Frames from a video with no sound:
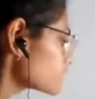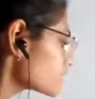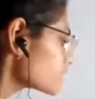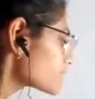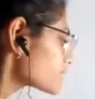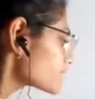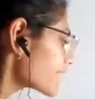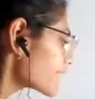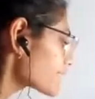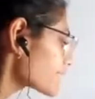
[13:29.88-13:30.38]

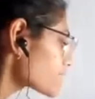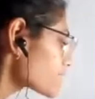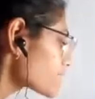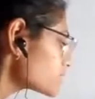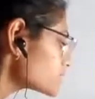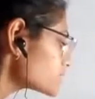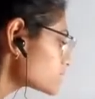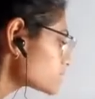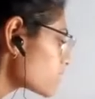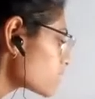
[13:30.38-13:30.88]
that
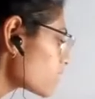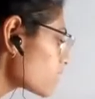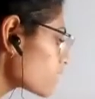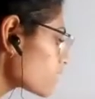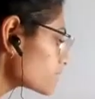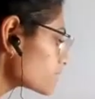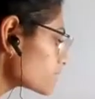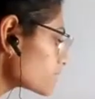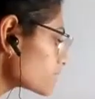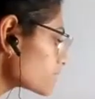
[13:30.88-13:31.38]
is
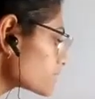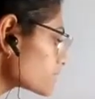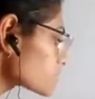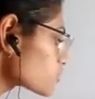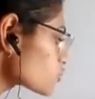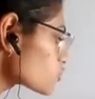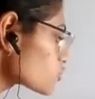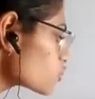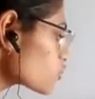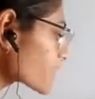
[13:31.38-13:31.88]

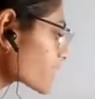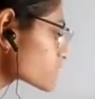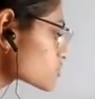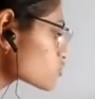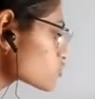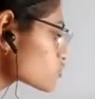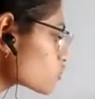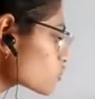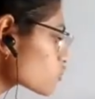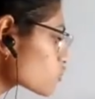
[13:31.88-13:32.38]

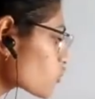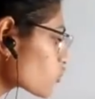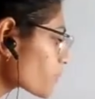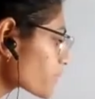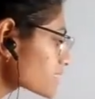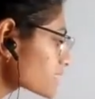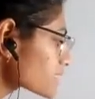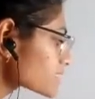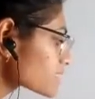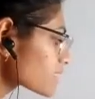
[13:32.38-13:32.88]
2s2
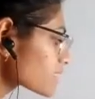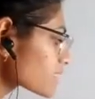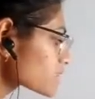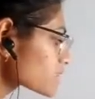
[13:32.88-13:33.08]
2p6.